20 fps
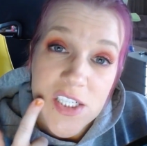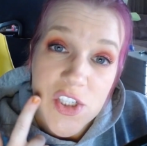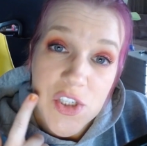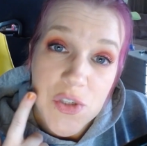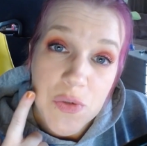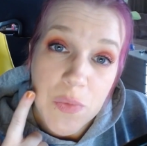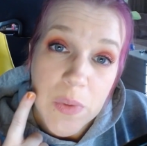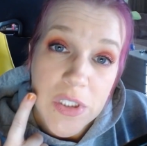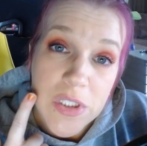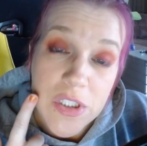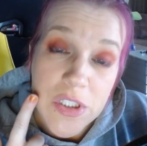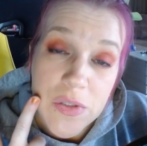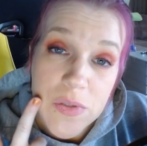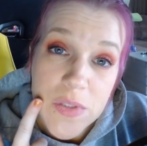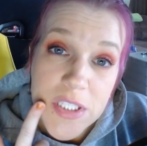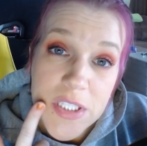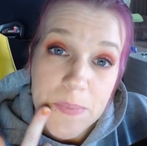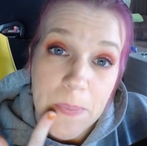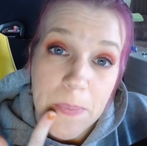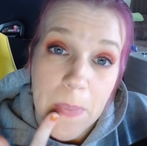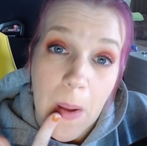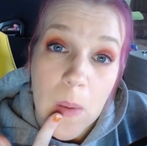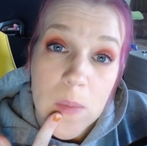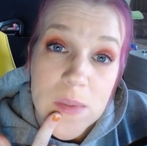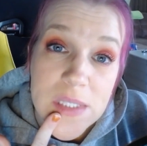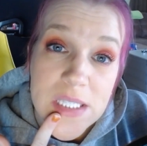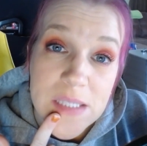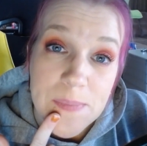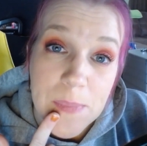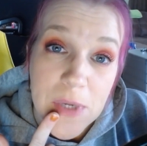to reduce bone
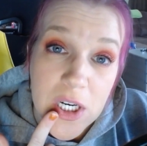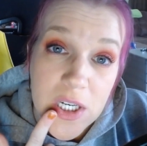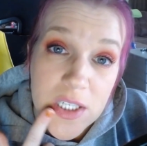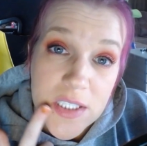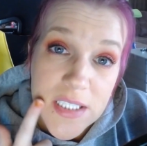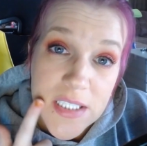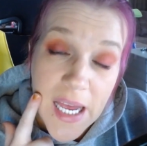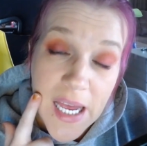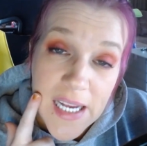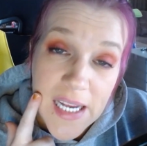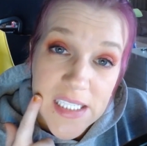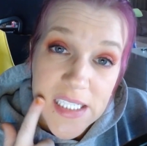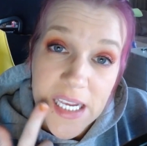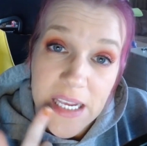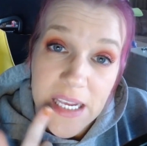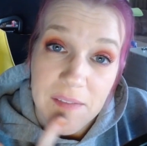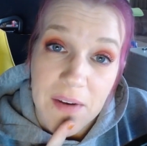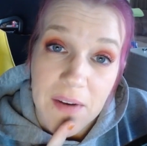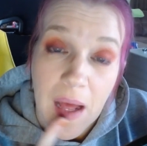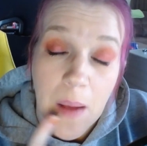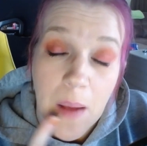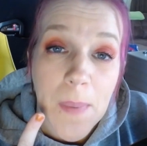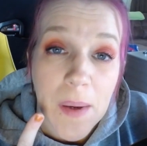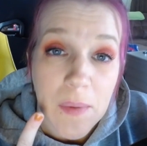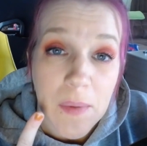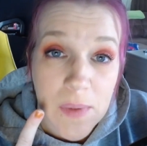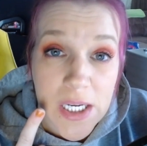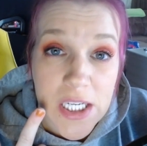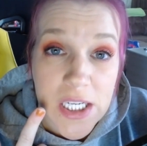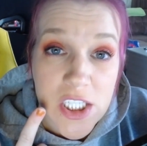spurs and to even out my
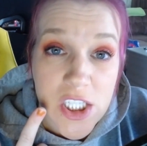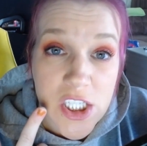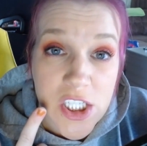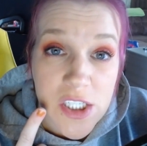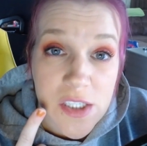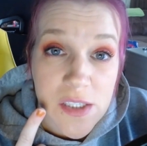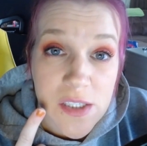ridge.